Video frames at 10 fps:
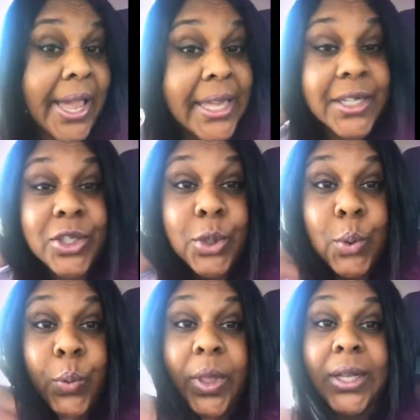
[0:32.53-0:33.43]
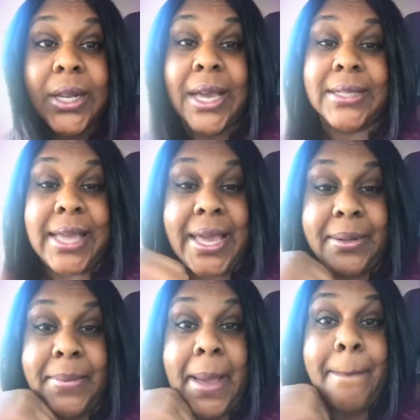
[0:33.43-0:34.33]
I got a tooth knocked
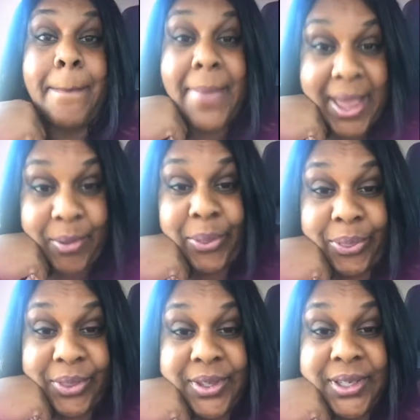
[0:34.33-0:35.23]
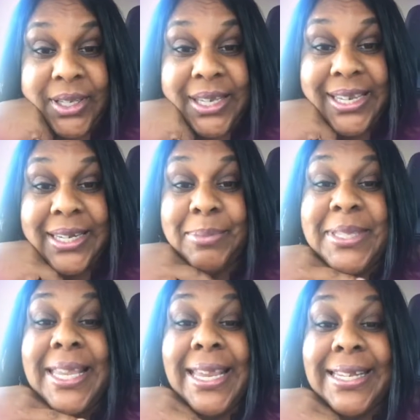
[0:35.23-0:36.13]
out of my mouth. And I'm
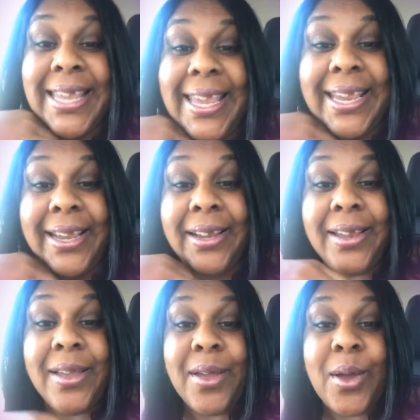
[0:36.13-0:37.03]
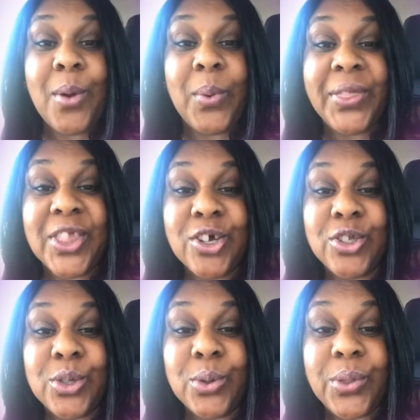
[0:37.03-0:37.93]
sitting here with no
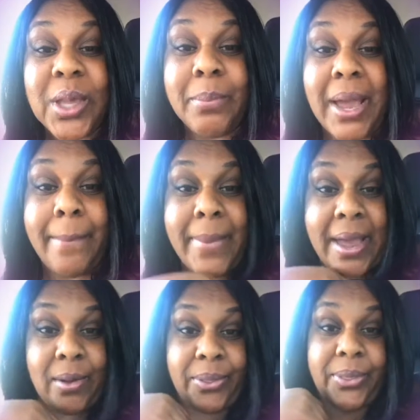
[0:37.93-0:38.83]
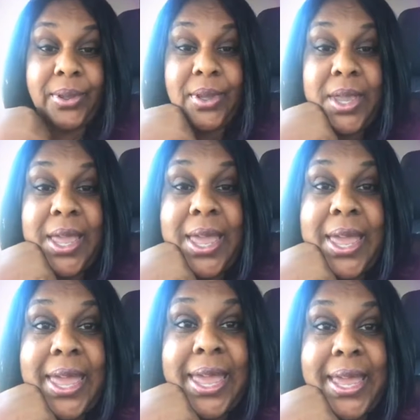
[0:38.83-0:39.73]
tooth in my mouth.
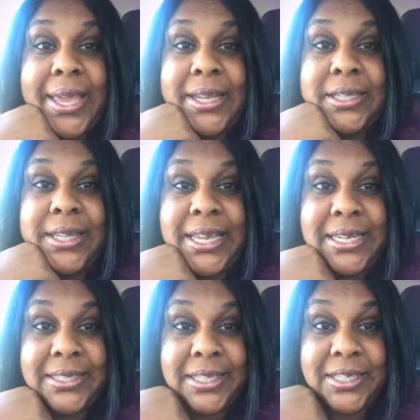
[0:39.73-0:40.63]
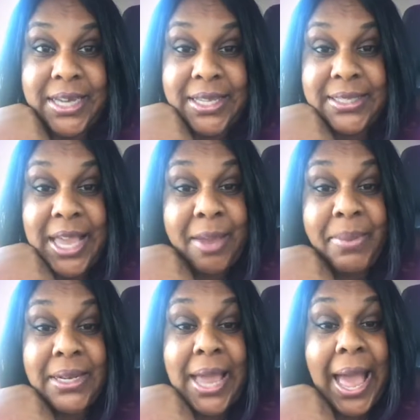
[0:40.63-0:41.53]
And ladies and gents,
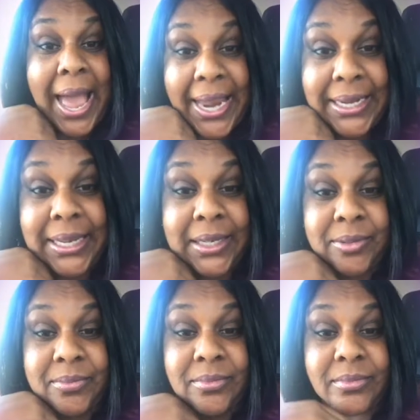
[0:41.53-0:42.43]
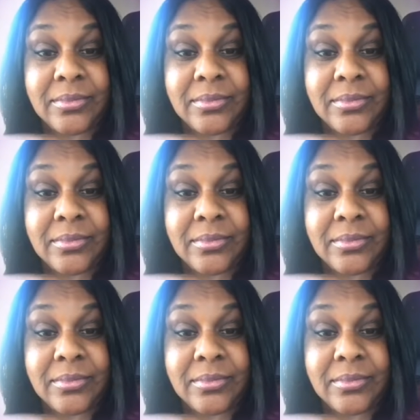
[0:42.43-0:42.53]
I've been hiding.